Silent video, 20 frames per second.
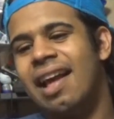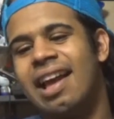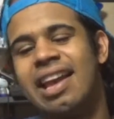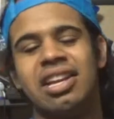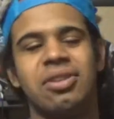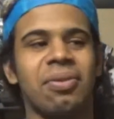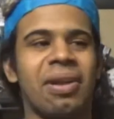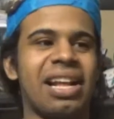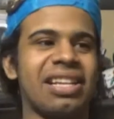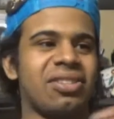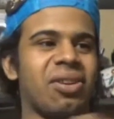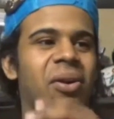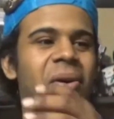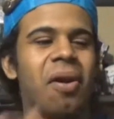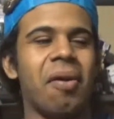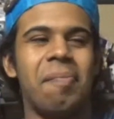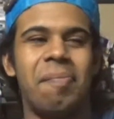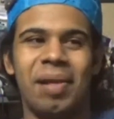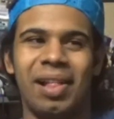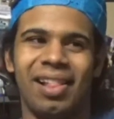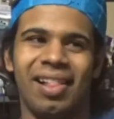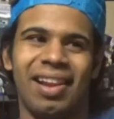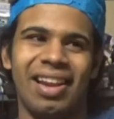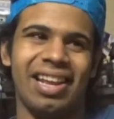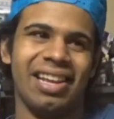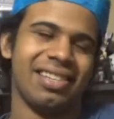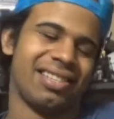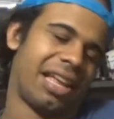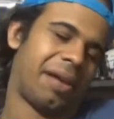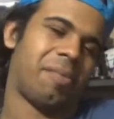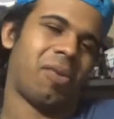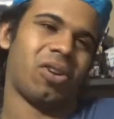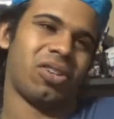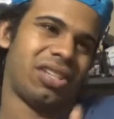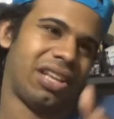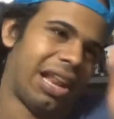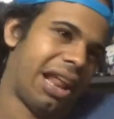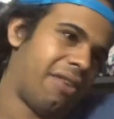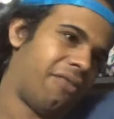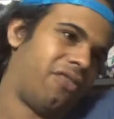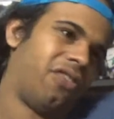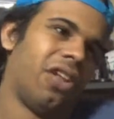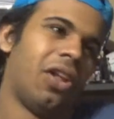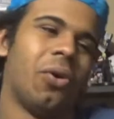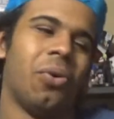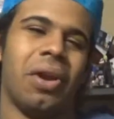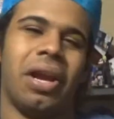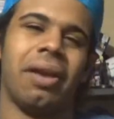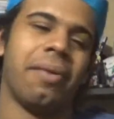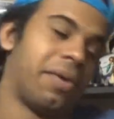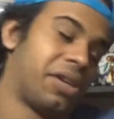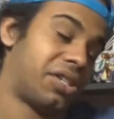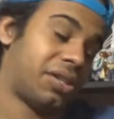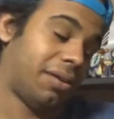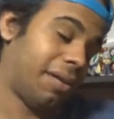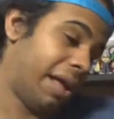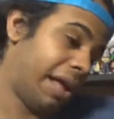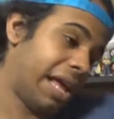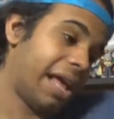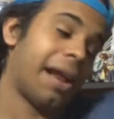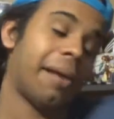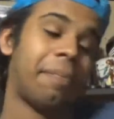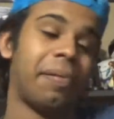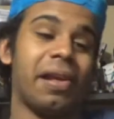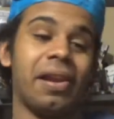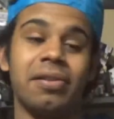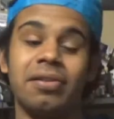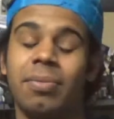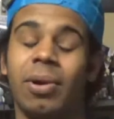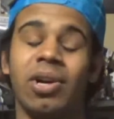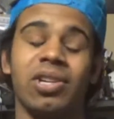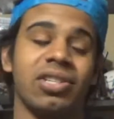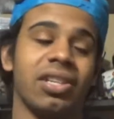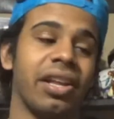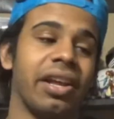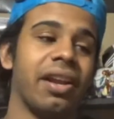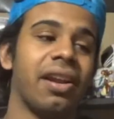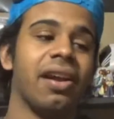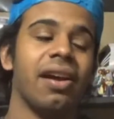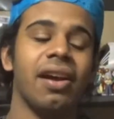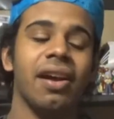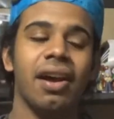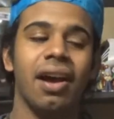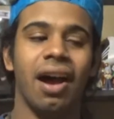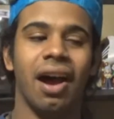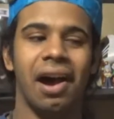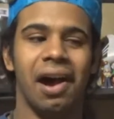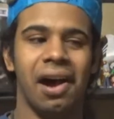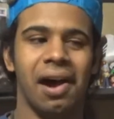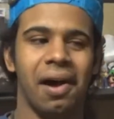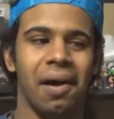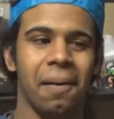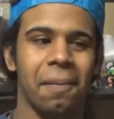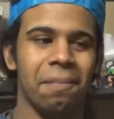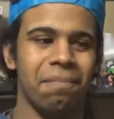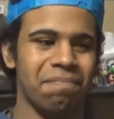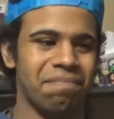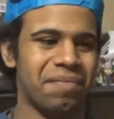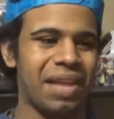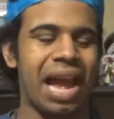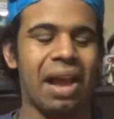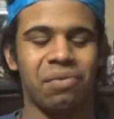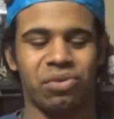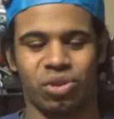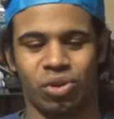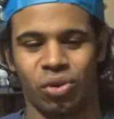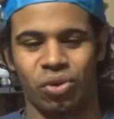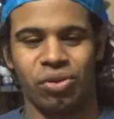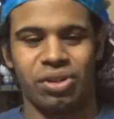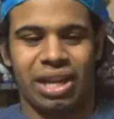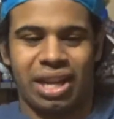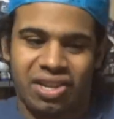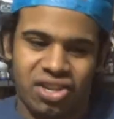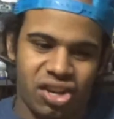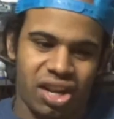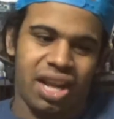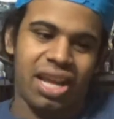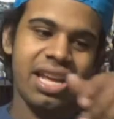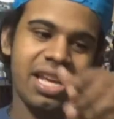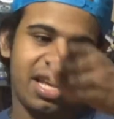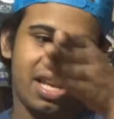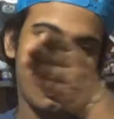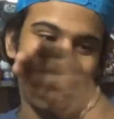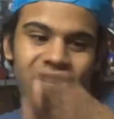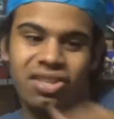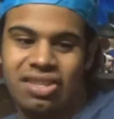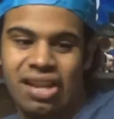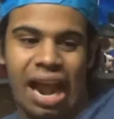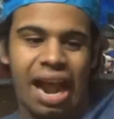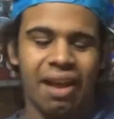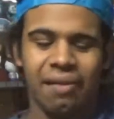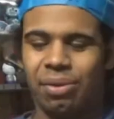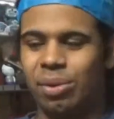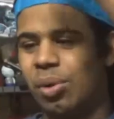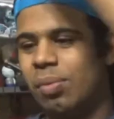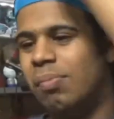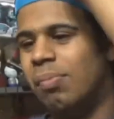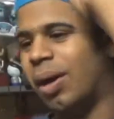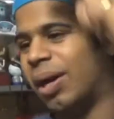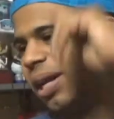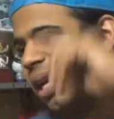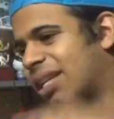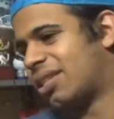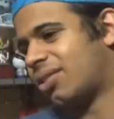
each one has their own abilities. Like Marceline had floating, which again I played as Marceline. Um, have Scrooge like she, he can dive through money